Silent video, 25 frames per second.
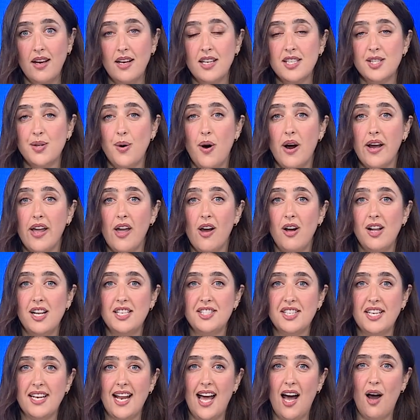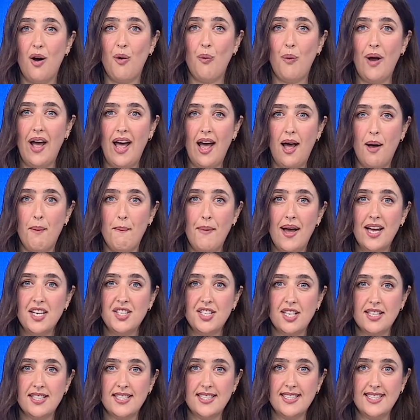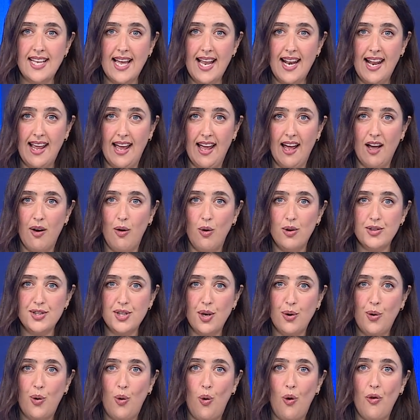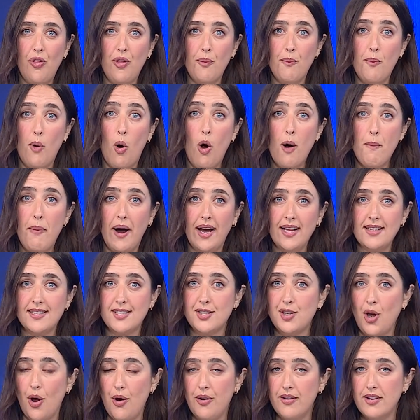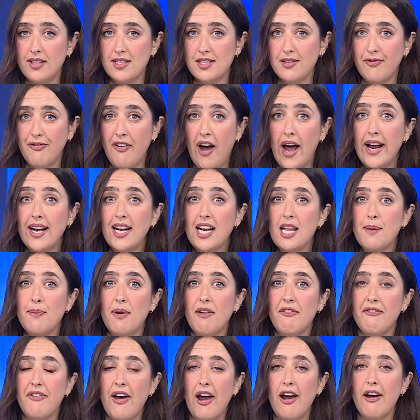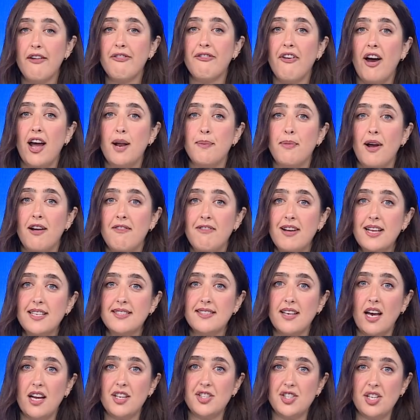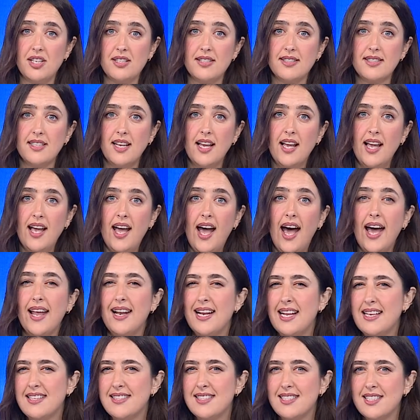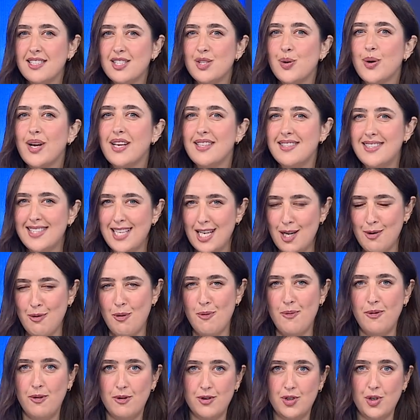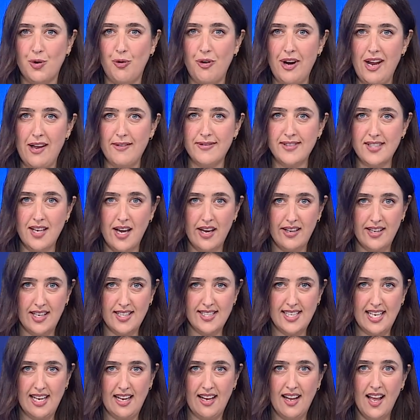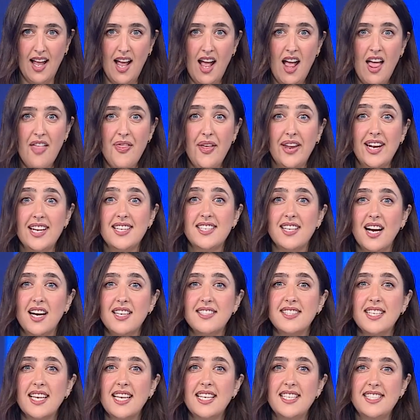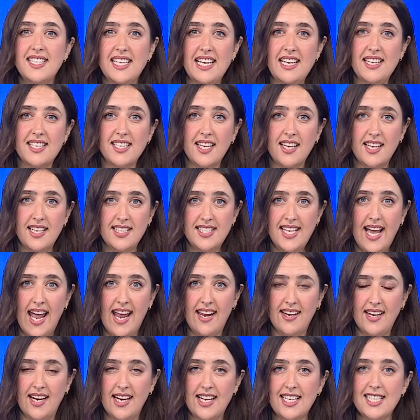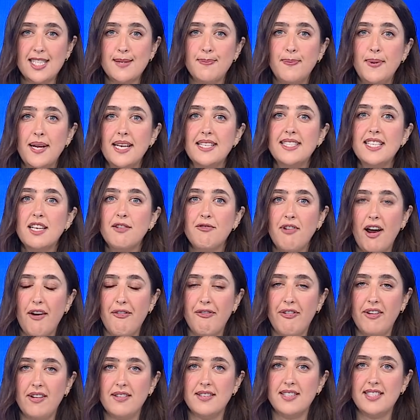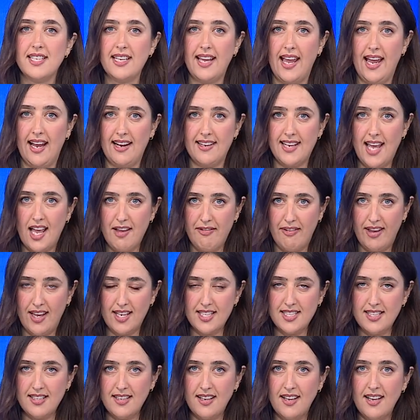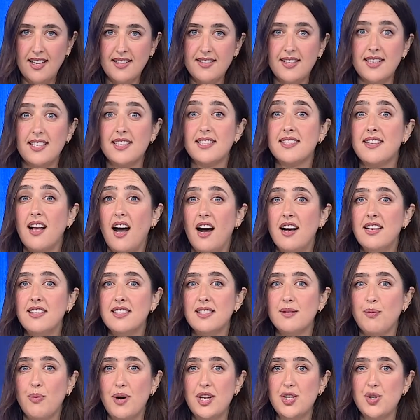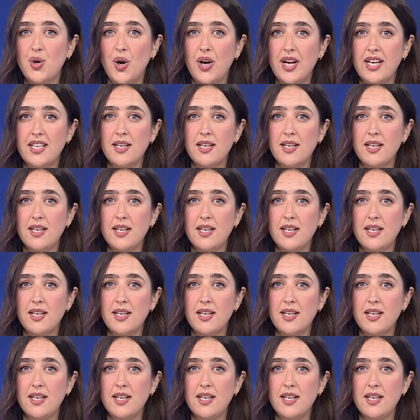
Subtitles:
To archaeology now, where Mesha Stele, also called the Moabite stone, has finally been verified by researchers, at least to a considerable degree of certainty, that it does indeed contain an explicit reference to King David. To discuss, we're joined